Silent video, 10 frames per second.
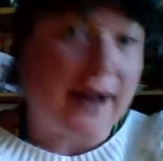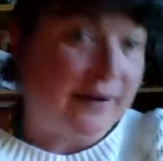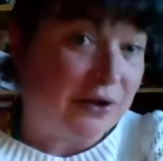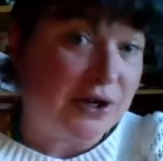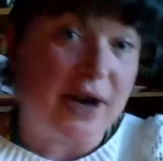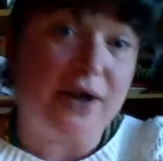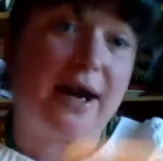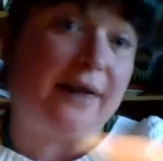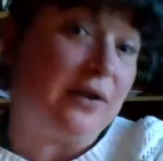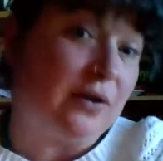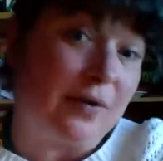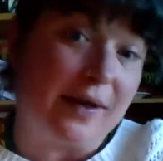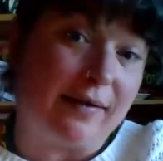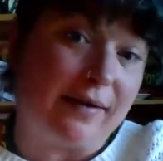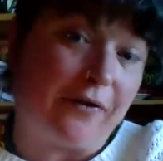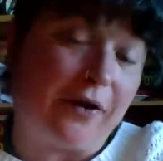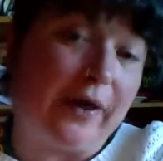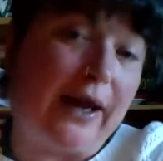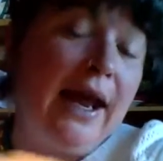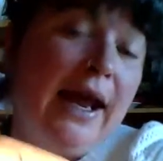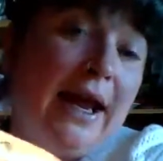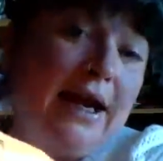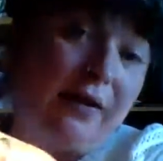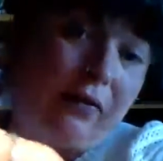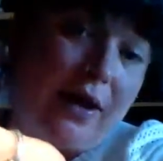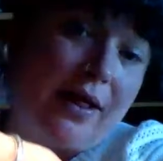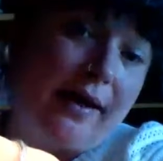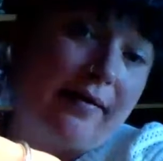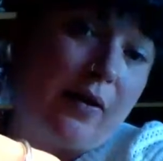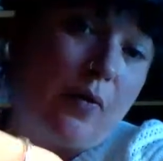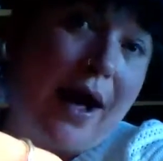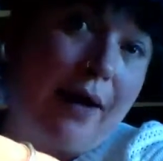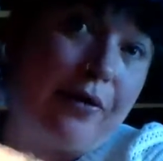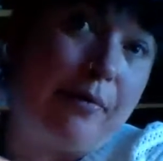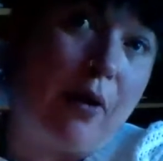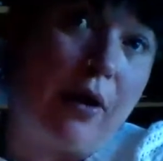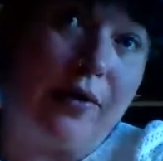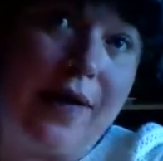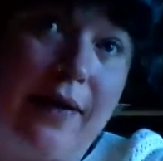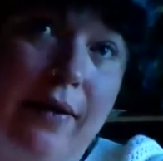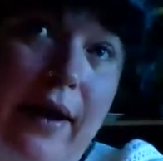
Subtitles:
I have to change. I have to do things differently. And he's realizing, wow, the more that